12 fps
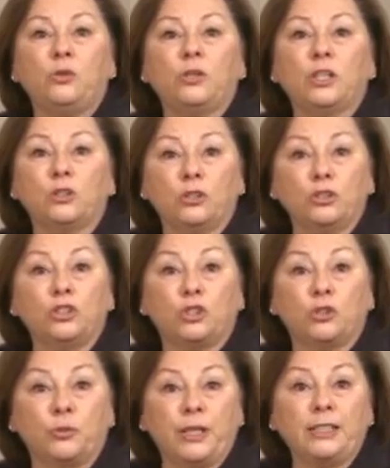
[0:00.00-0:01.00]
you can learn to
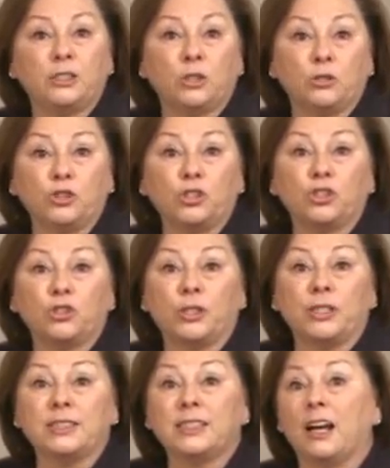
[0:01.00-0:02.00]
create social
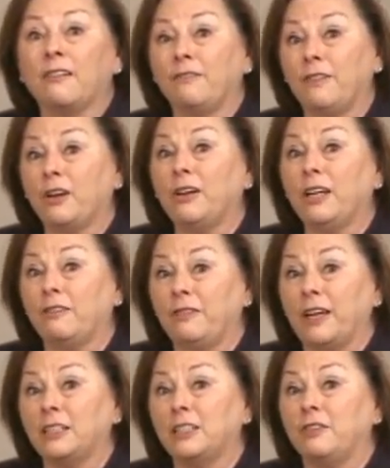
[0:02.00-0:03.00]
stories that are very
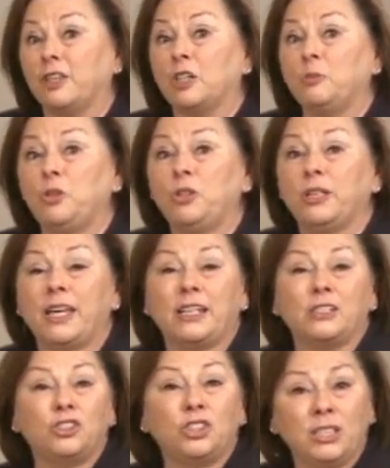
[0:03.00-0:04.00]
effective at
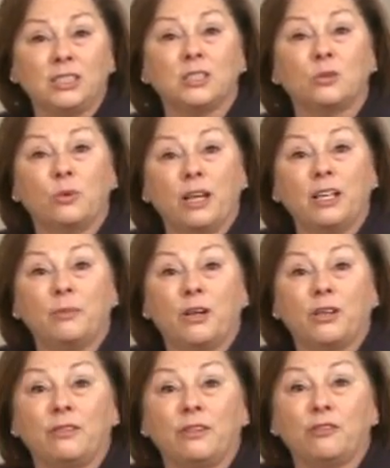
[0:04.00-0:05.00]
communicating just the right
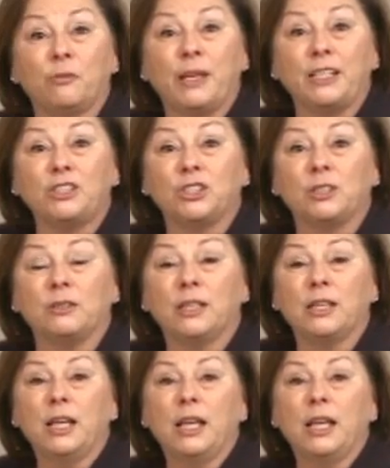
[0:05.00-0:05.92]
amount of information.